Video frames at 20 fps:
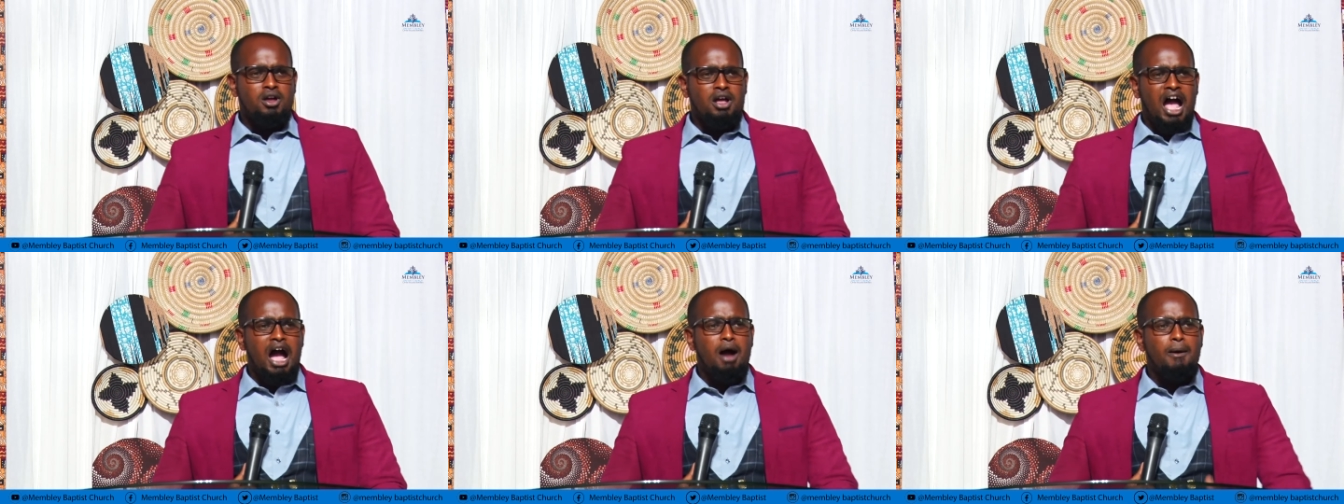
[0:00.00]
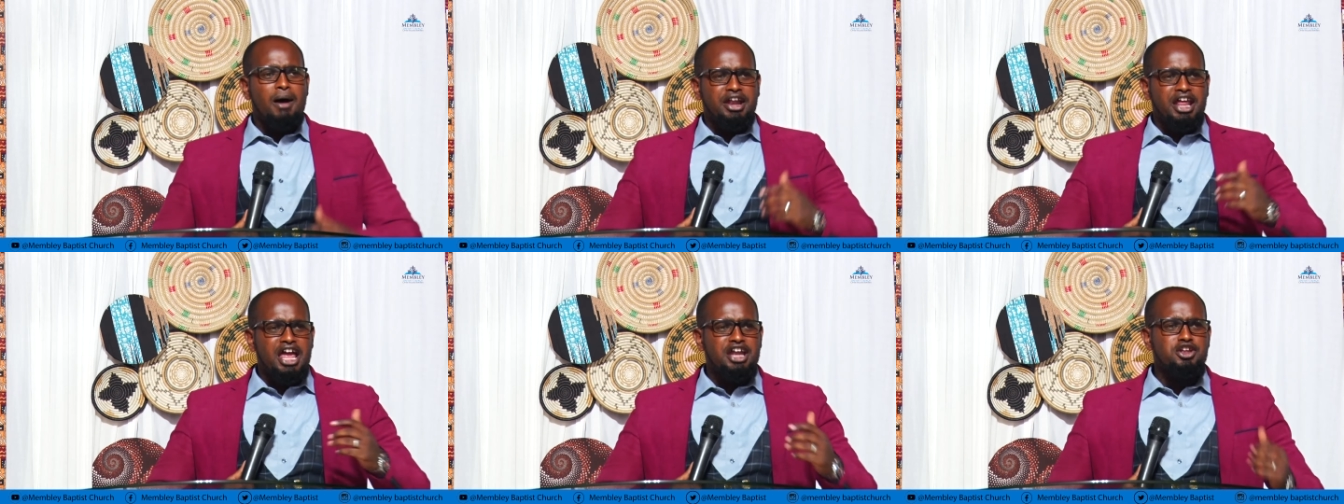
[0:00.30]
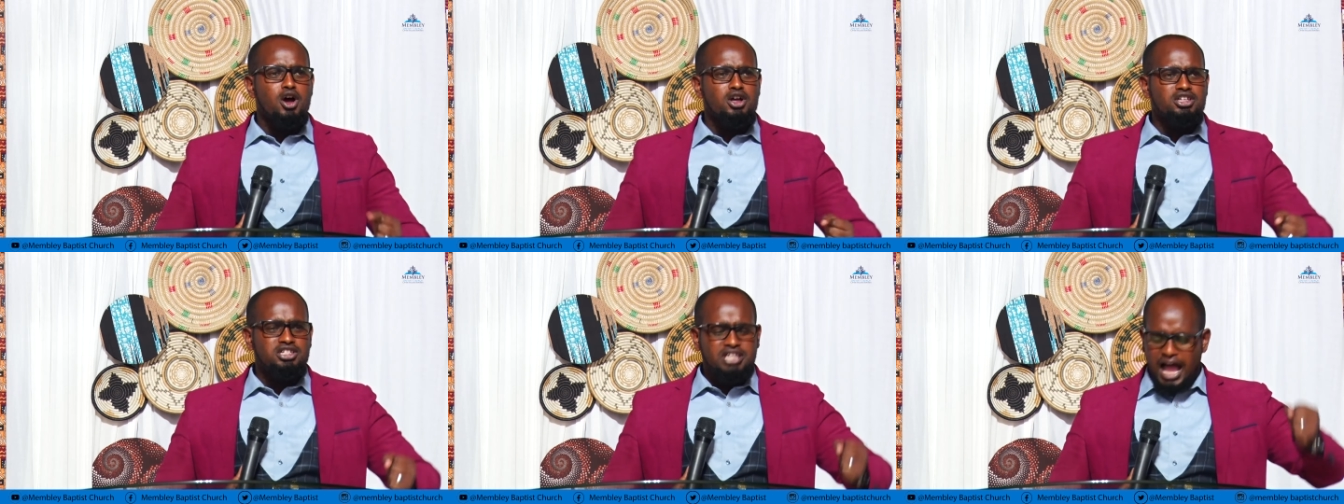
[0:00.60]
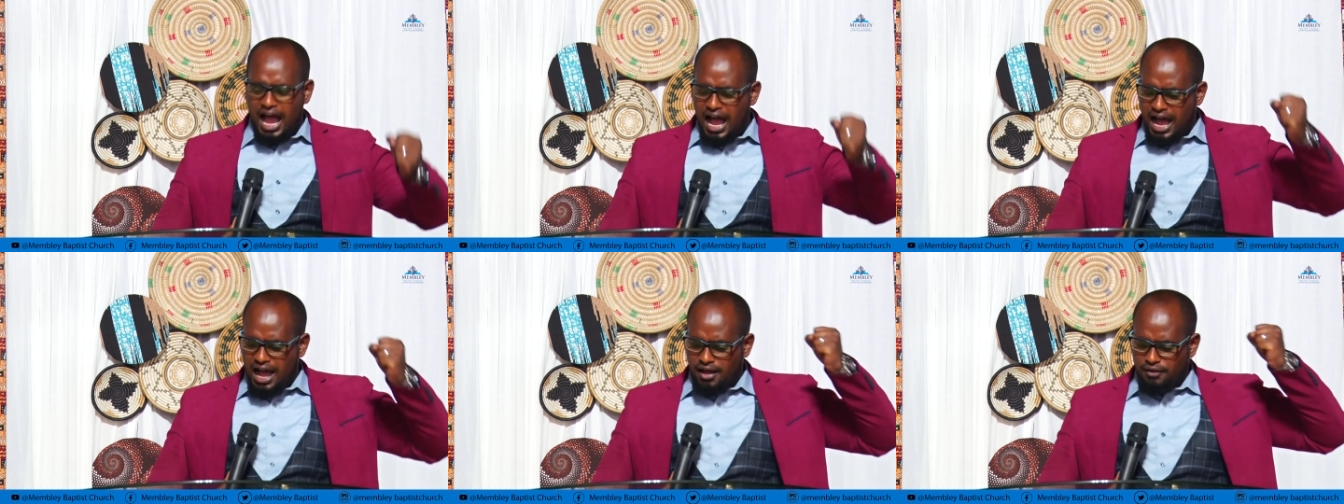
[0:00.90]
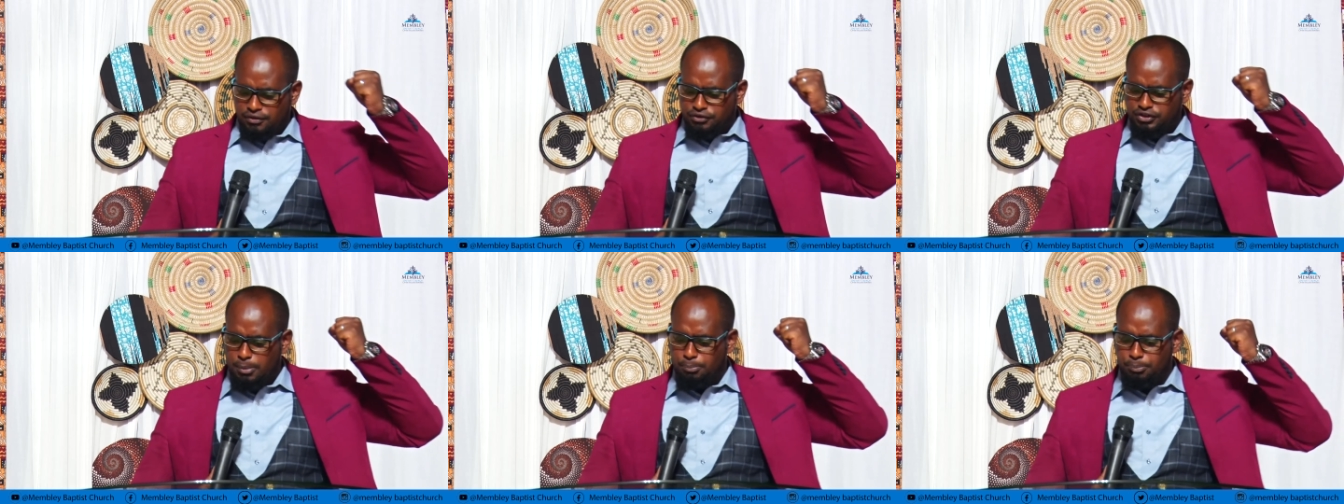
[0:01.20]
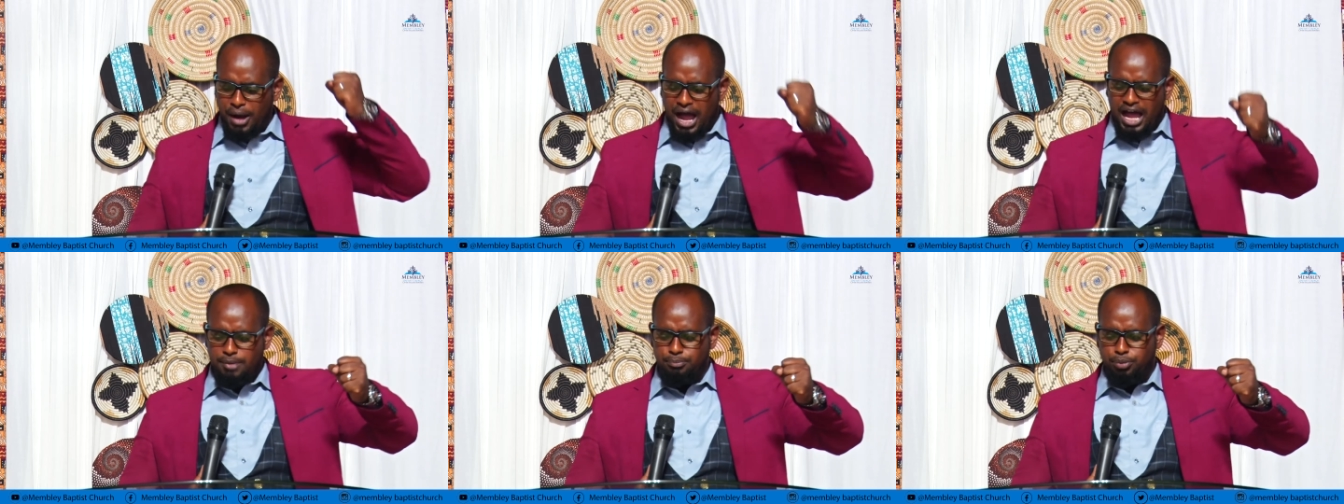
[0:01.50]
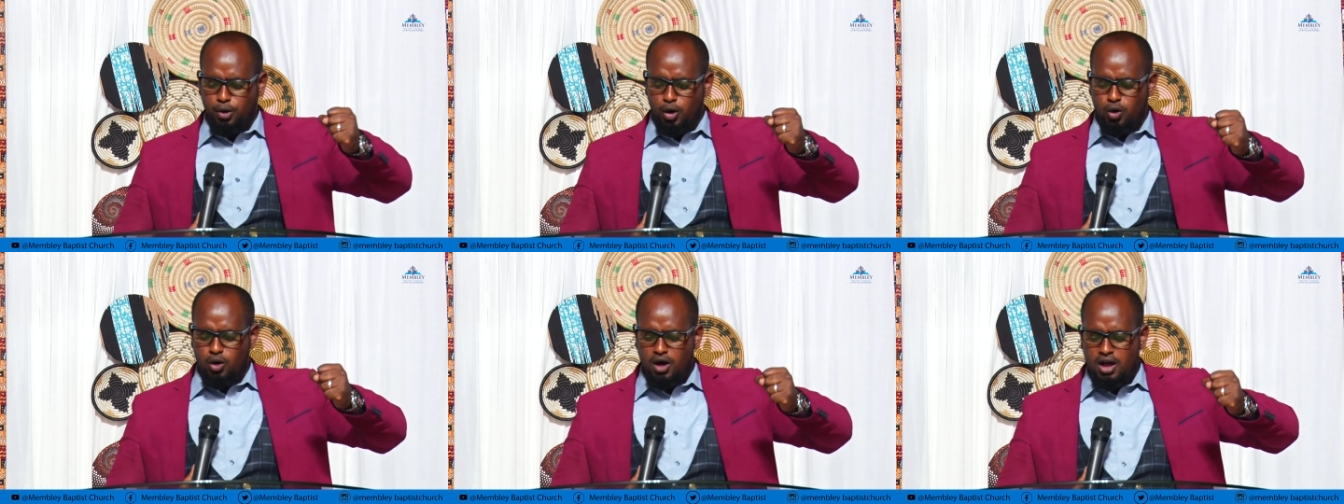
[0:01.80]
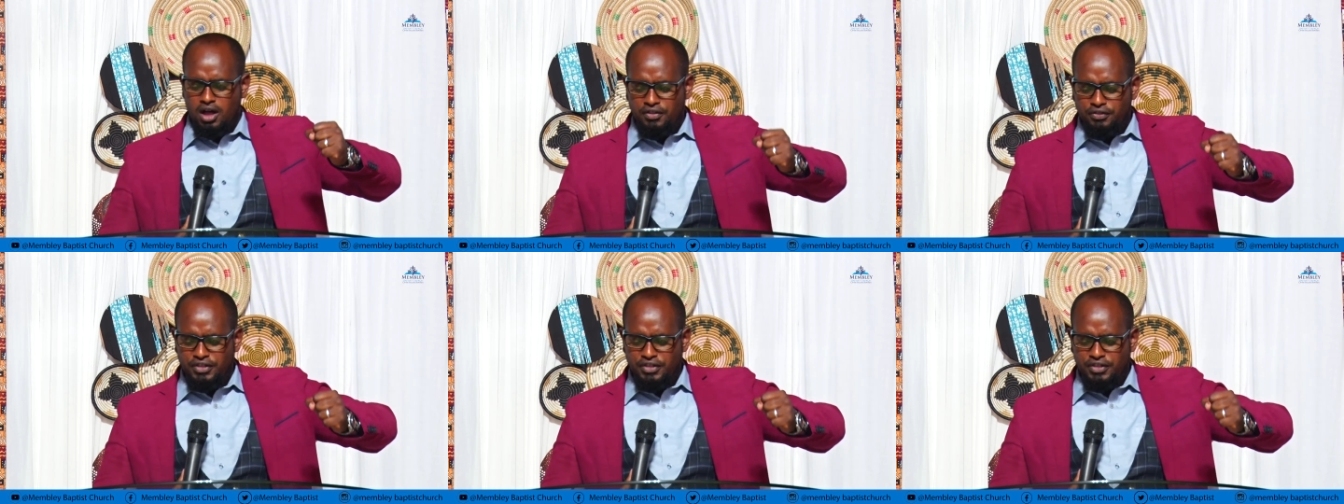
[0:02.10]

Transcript: Our radios are the Bible.